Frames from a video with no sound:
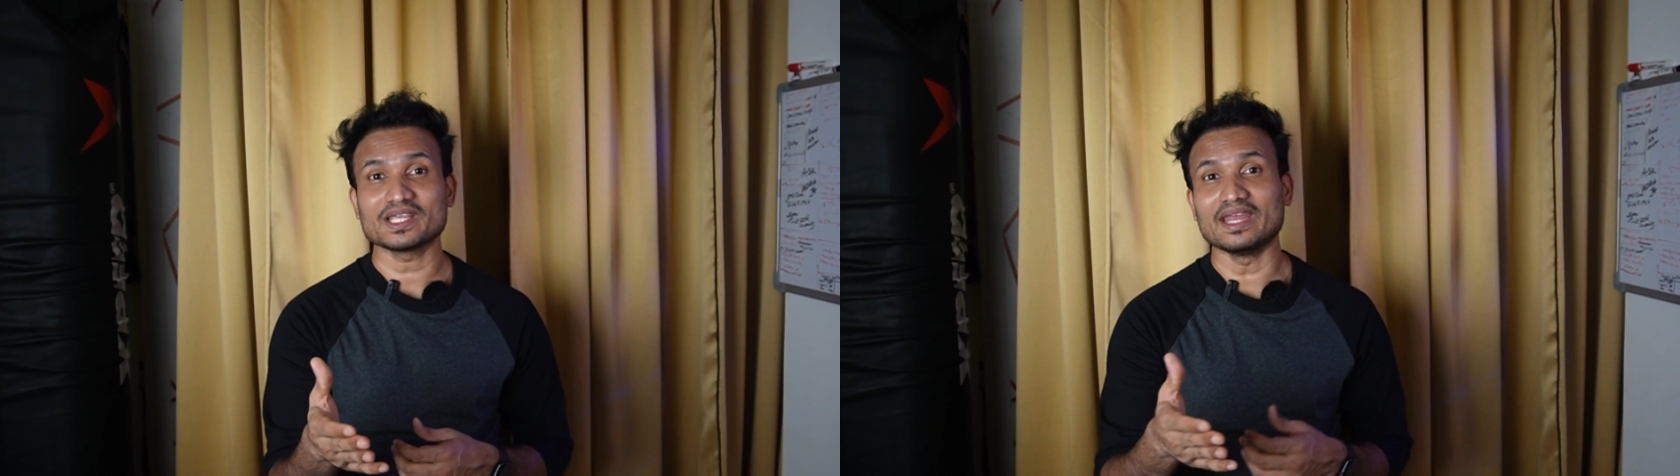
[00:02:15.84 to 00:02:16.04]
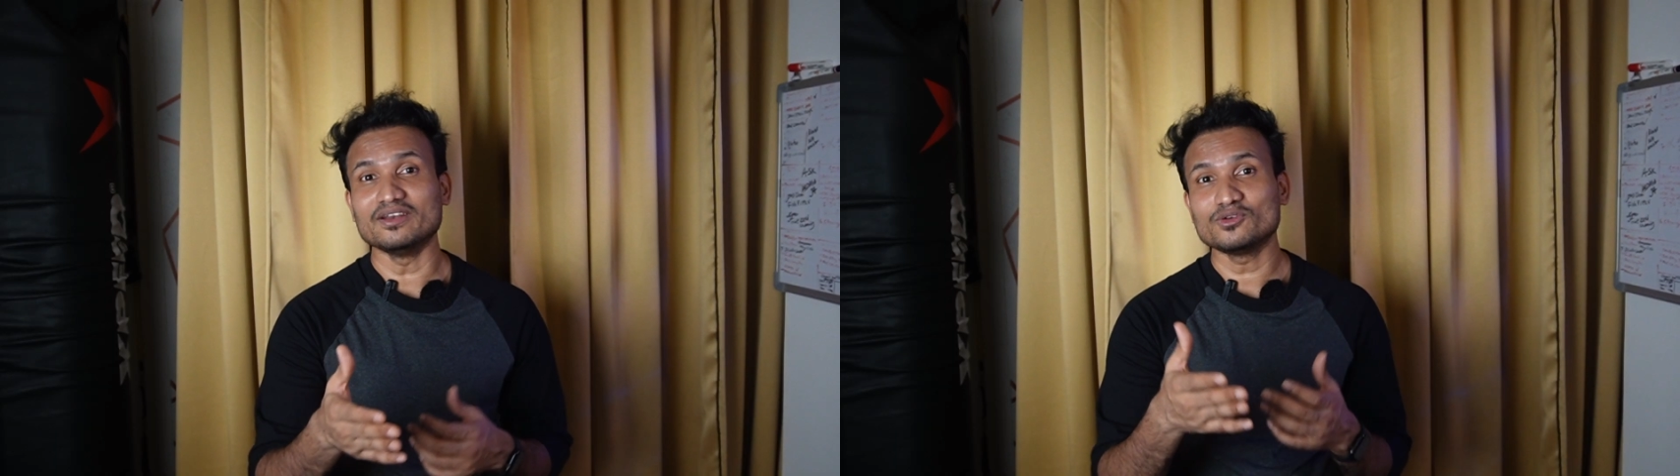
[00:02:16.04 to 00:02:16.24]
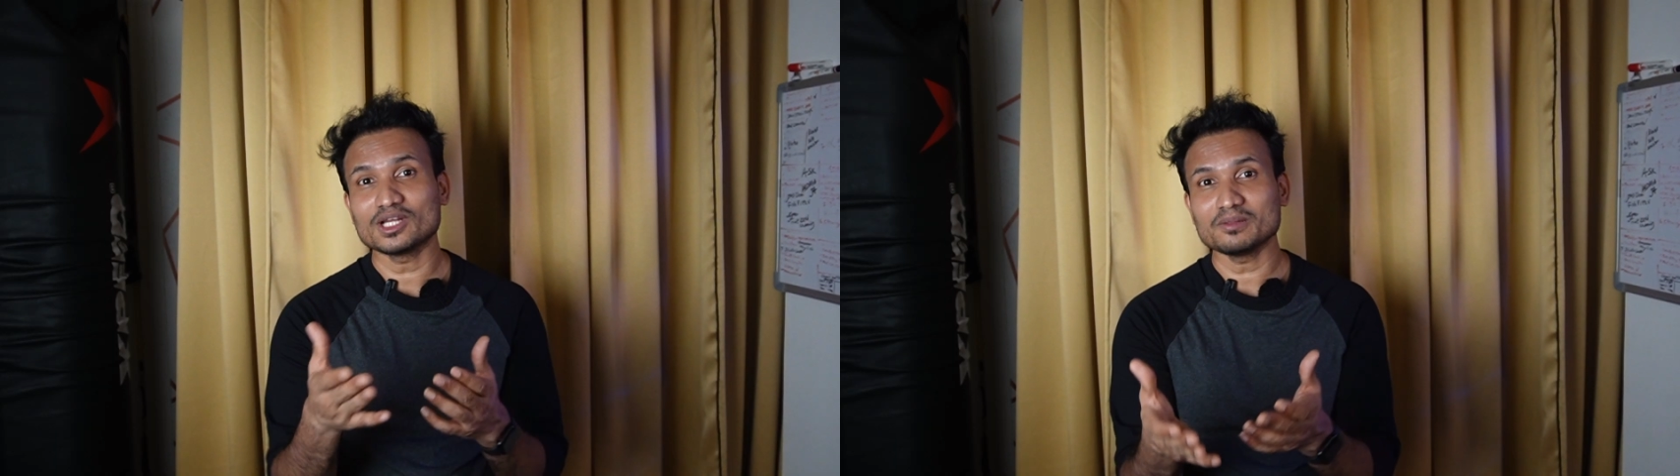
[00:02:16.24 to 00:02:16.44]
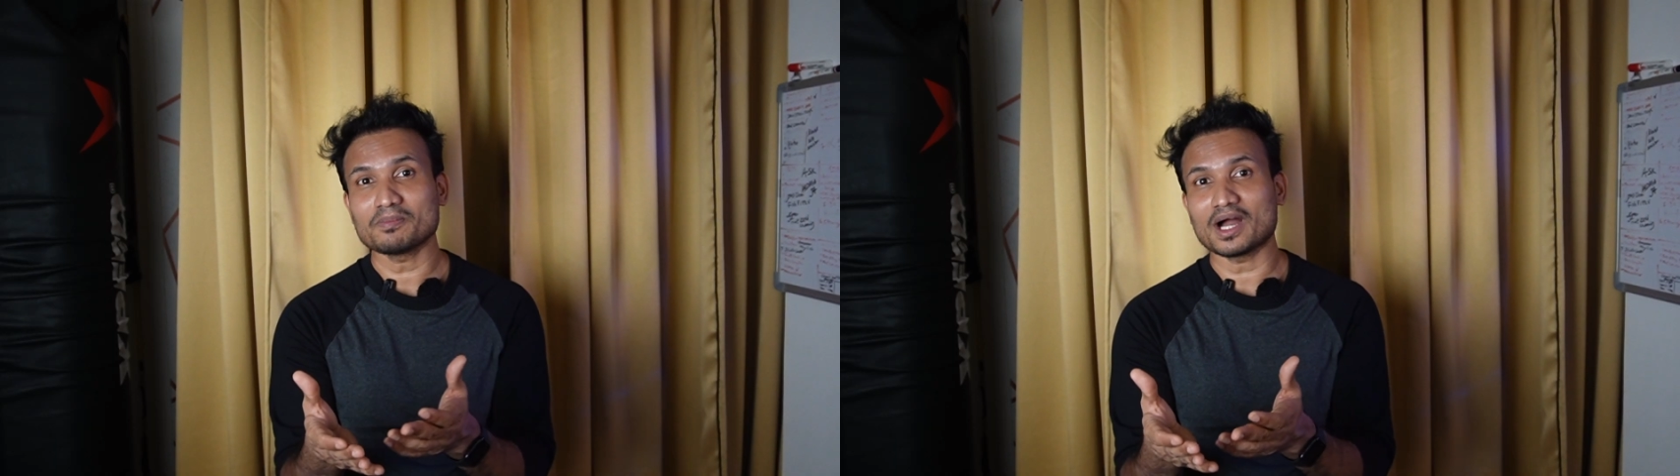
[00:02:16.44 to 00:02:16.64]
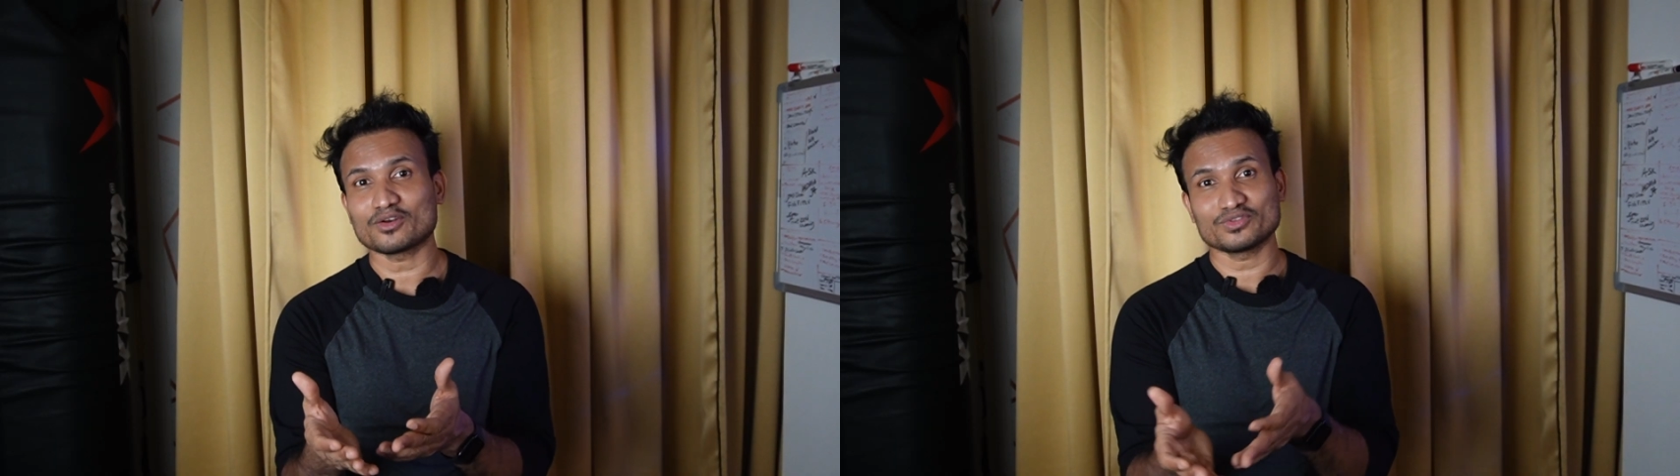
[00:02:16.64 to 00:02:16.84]
an integral
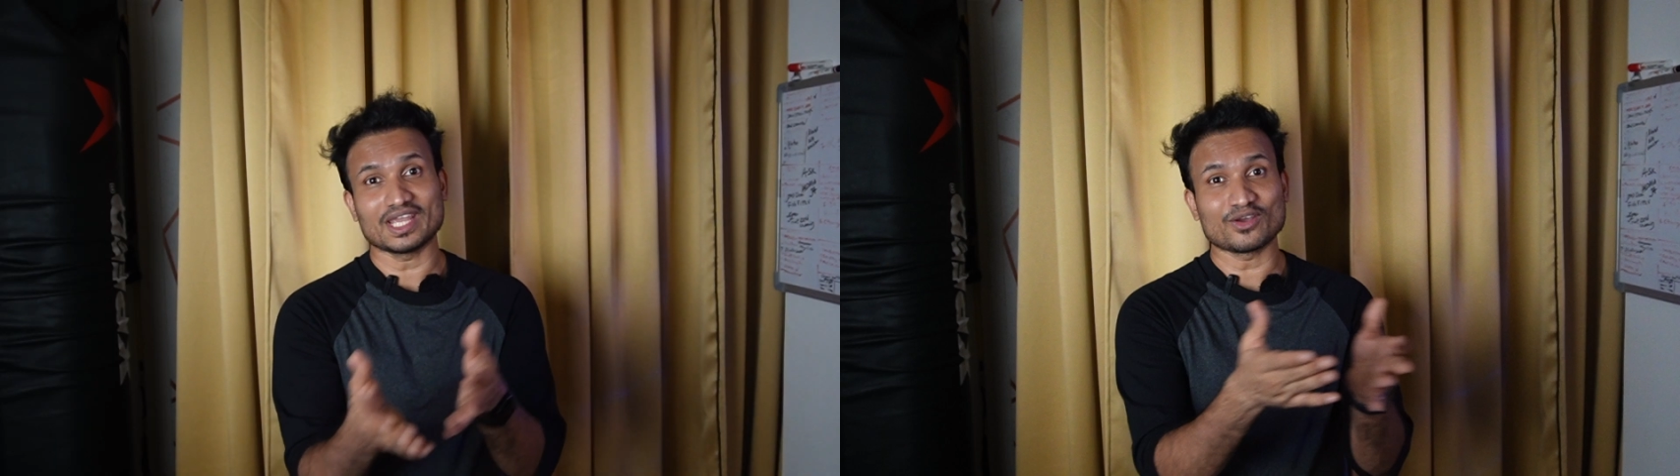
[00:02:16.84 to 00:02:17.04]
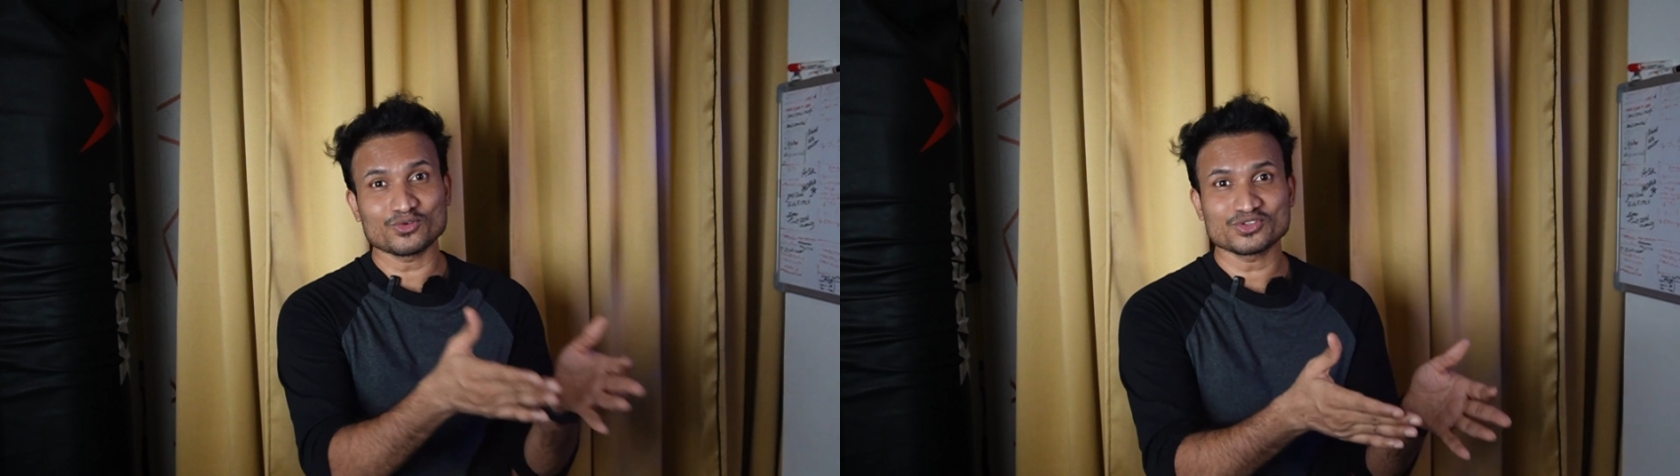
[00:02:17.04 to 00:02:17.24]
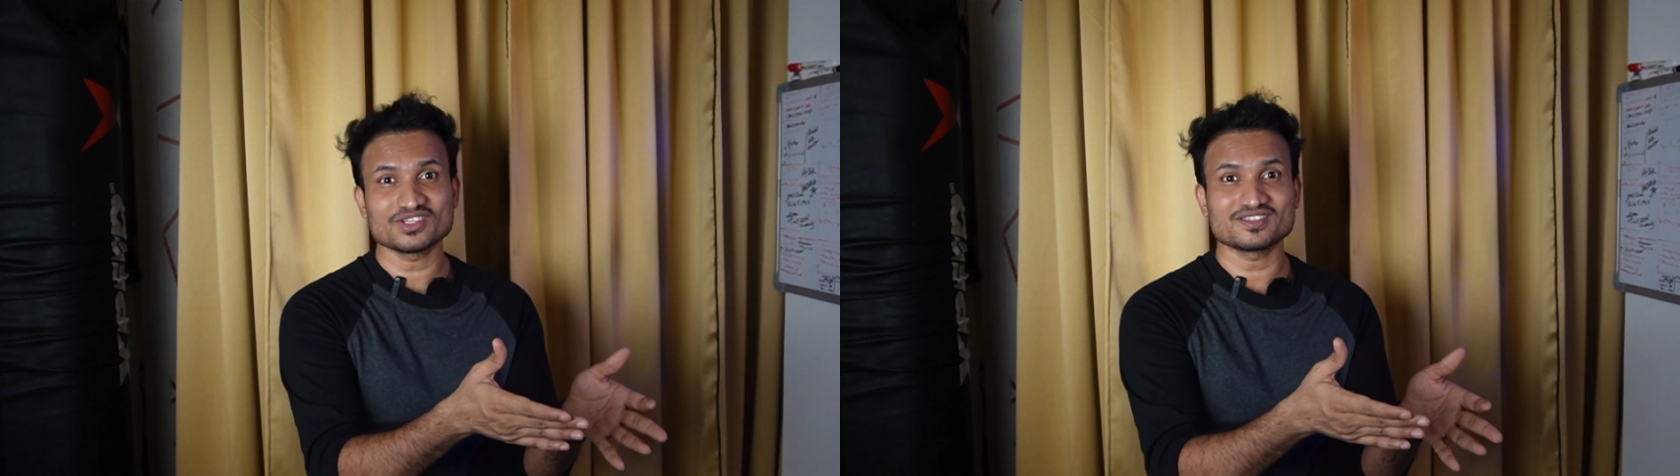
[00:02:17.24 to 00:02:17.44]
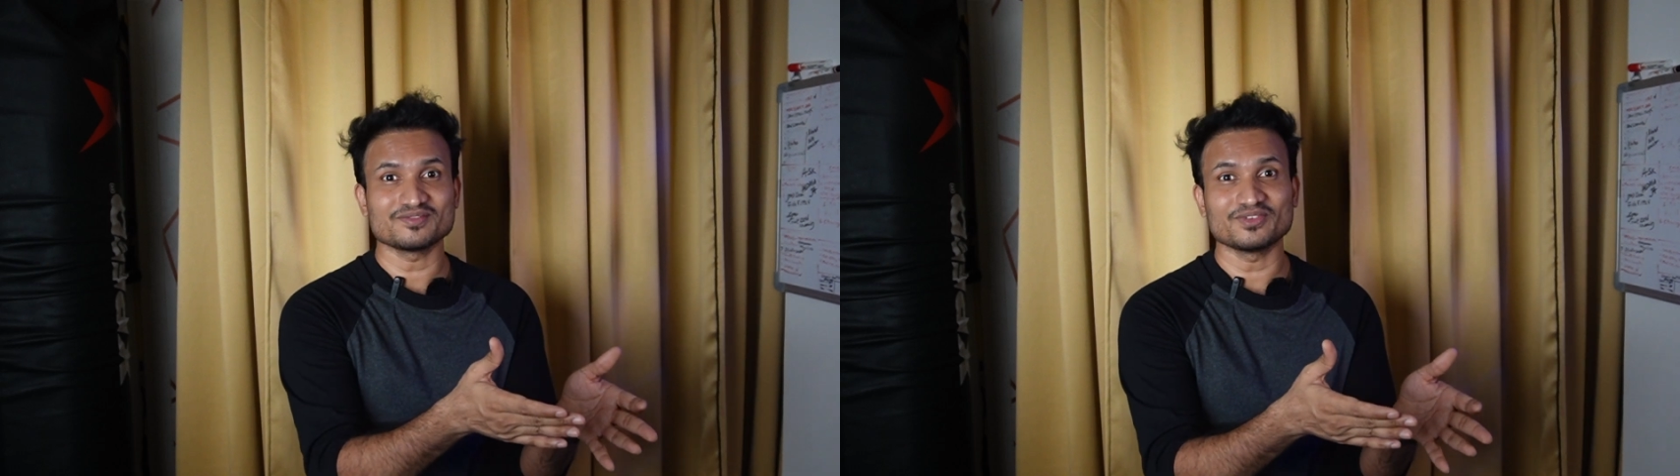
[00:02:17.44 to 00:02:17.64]
part of the ecosystem